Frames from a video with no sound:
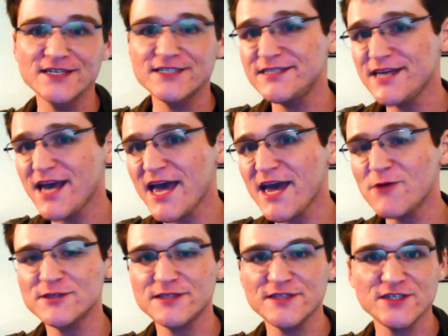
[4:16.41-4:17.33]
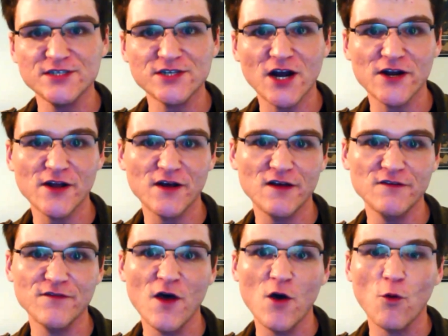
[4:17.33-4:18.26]
today was the start
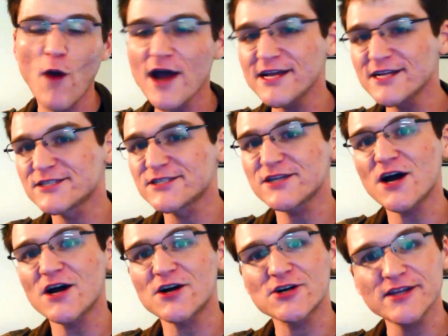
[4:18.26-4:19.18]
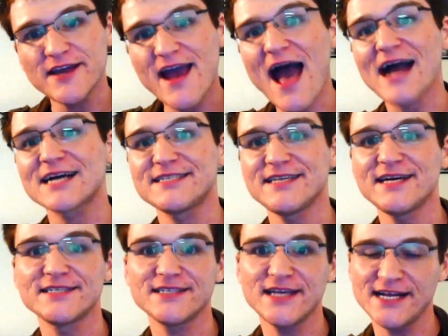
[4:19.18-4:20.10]
of WildStar Early
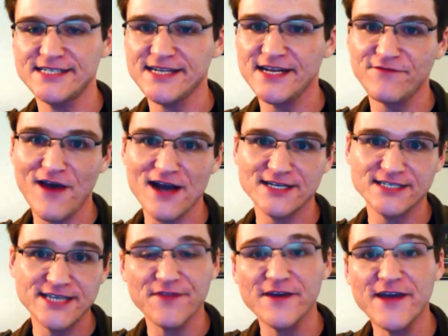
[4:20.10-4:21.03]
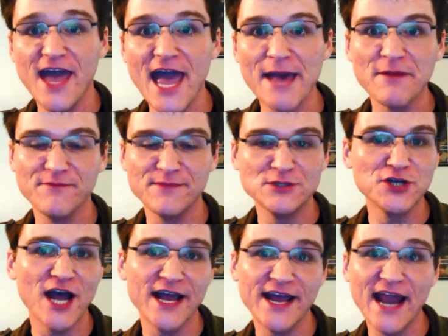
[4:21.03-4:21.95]
Access, and I did in fact get the game. I've been
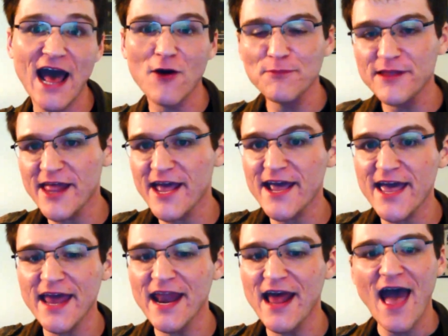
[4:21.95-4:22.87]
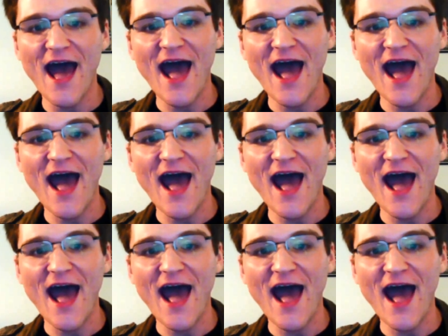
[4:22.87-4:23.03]
trying it out, playing it.